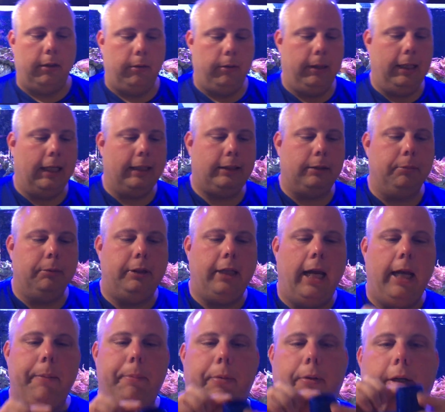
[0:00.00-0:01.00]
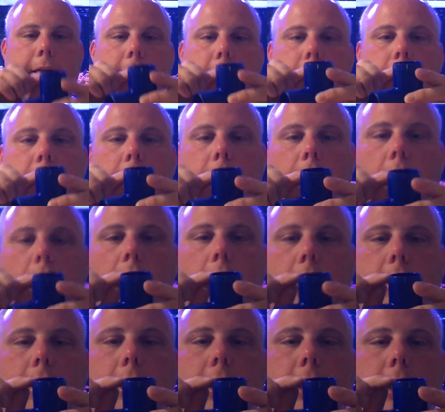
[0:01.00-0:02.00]
we got some tapering
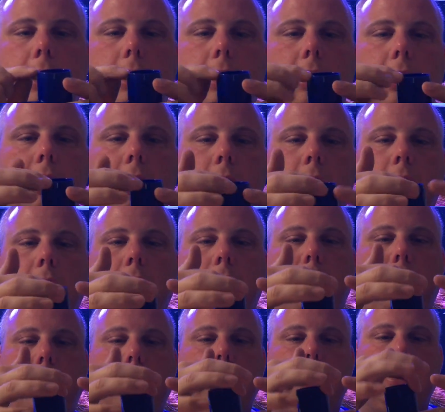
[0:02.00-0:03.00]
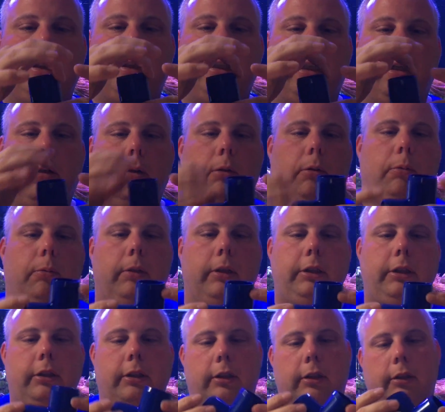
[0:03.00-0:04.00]
on the fittings here,
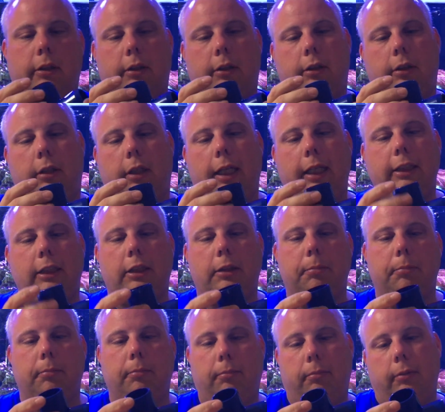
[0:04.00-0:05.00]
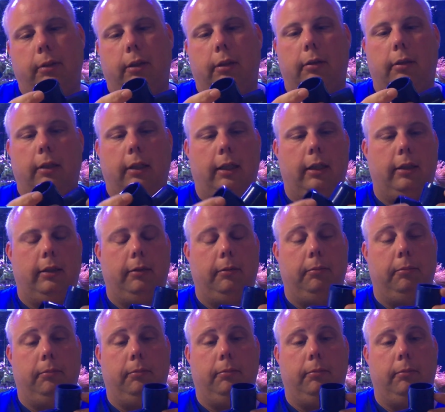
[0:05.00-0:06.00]
which it's, you know,
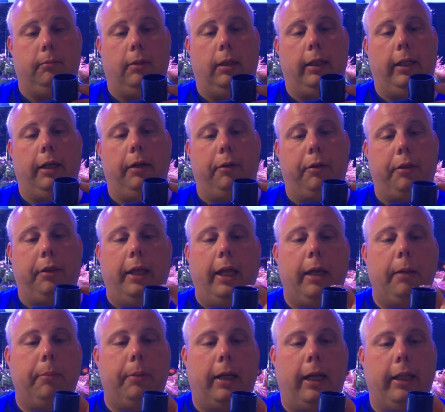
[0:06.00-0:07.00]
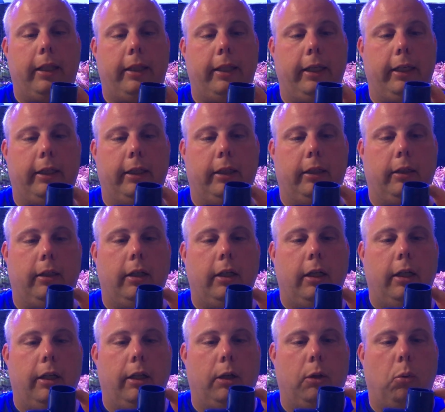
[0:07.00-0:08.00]
a little thing, but I think
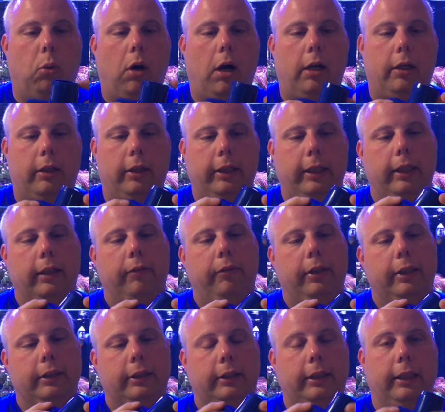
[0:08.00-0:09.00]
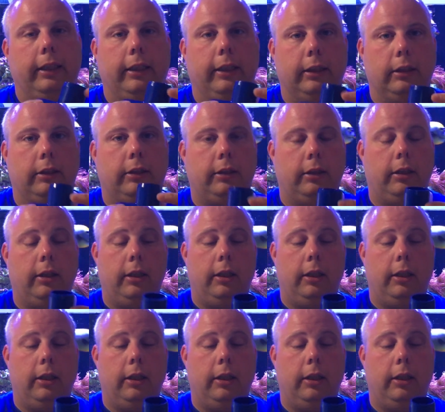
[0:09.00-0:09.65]
the quality of this thing is